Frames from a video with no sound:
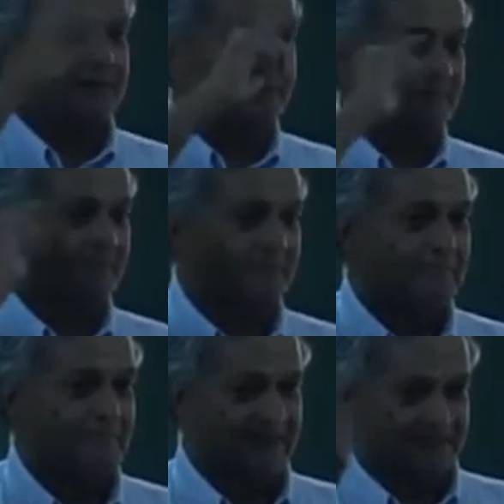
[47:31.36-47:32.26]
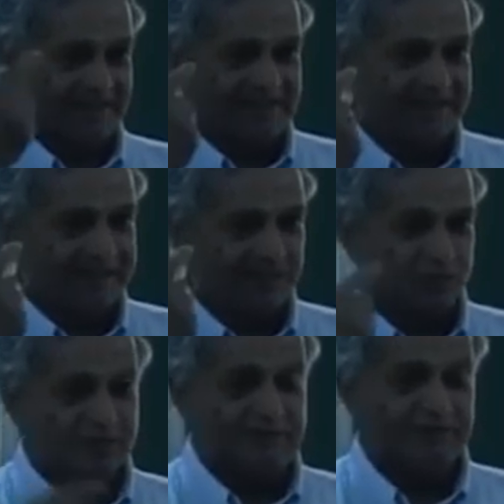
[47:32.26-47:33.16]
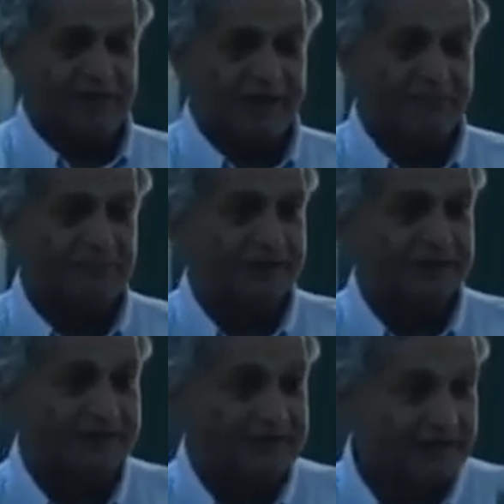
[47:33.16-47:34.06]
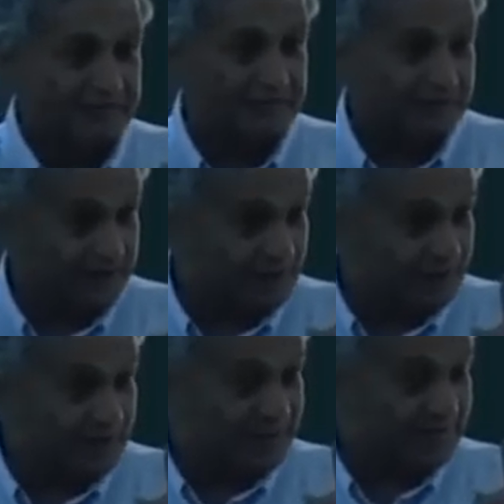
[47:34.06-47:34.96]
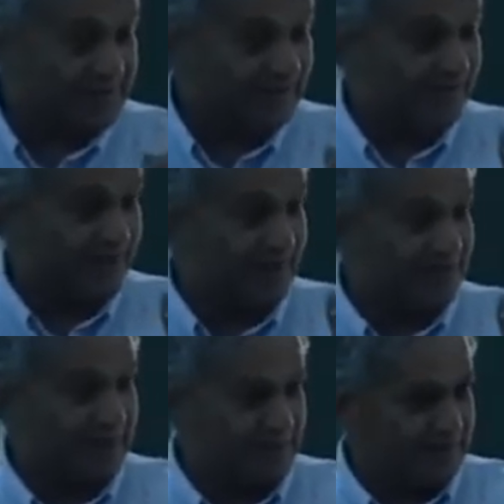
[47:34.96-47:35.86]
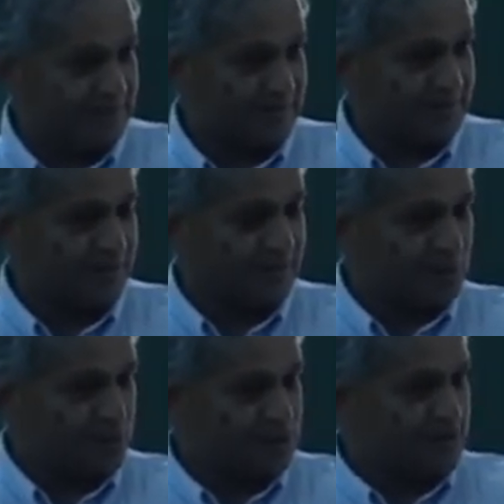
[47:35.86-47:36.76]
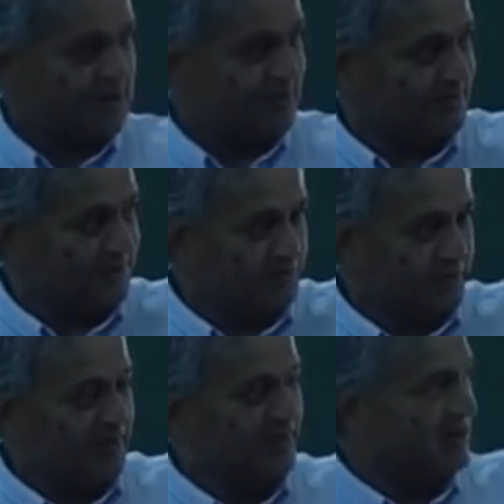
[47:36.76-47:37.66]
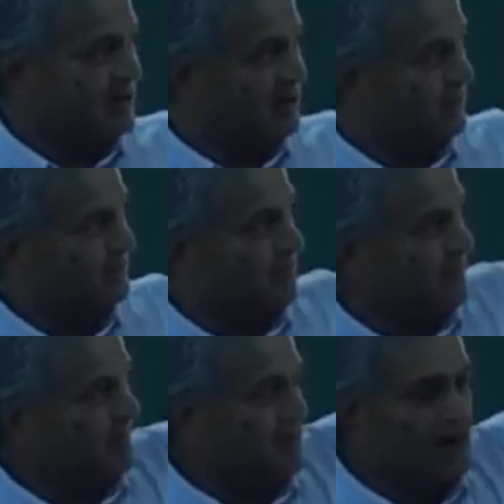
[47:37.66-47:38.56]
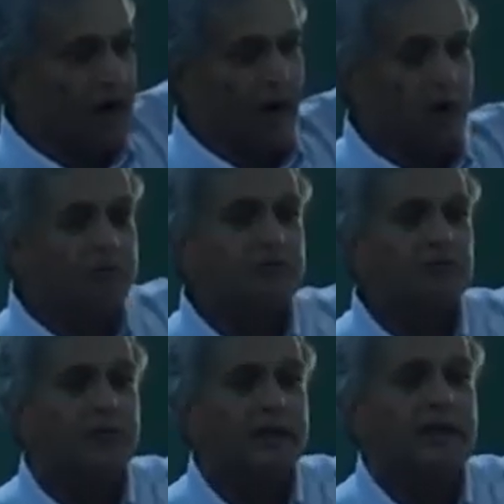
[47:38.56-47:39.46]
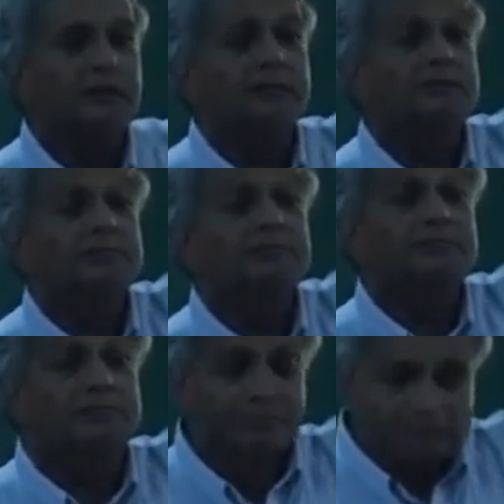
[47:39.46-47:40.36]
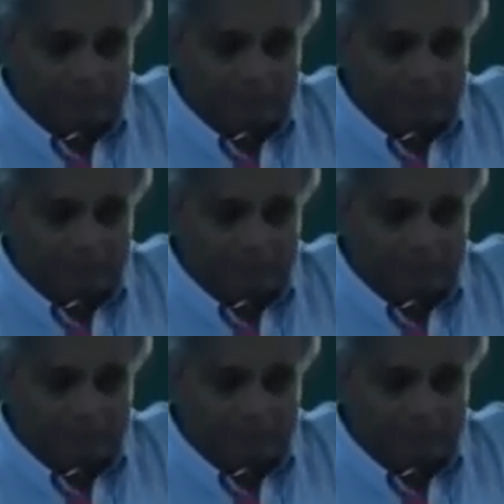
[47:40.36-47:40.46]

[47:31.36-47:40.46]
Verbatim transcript: the moment because he said that if I have a movement I do not want movement but I want the motion. Movement should be that is a good solution but then